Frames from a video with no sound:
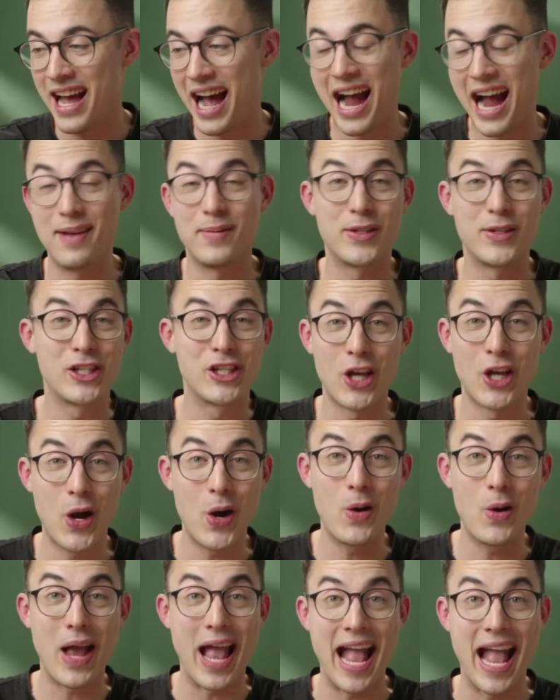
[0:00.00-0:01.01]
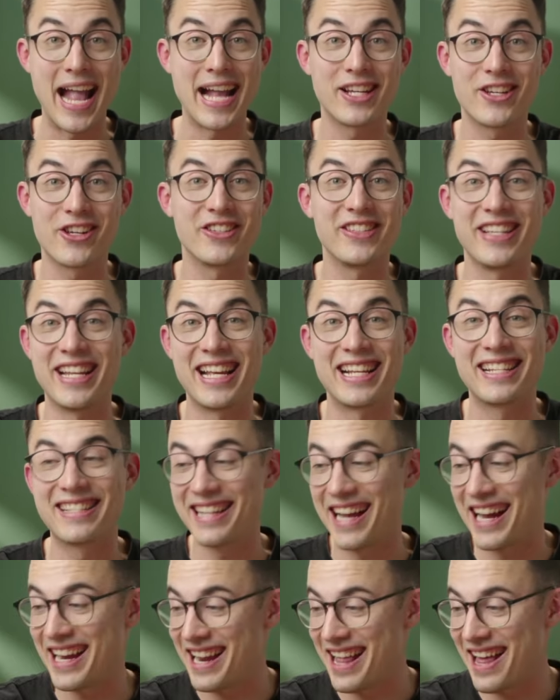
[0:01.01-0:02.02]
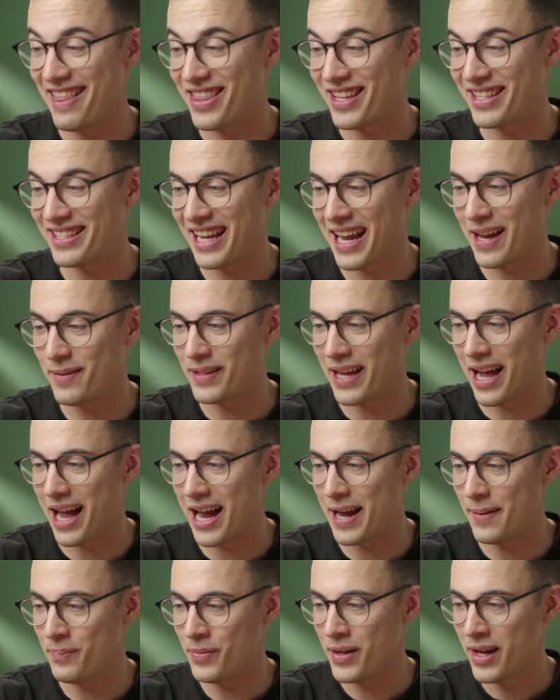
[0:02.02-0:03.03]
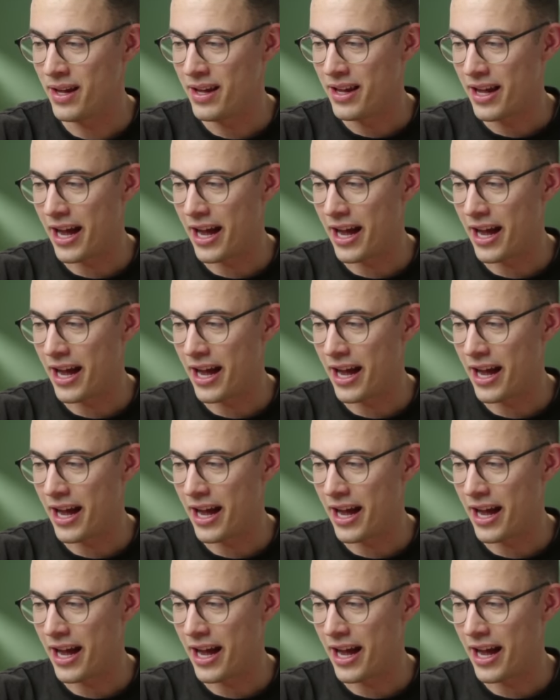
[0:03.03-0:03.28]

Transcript: I'm so anxious and excited at the same time.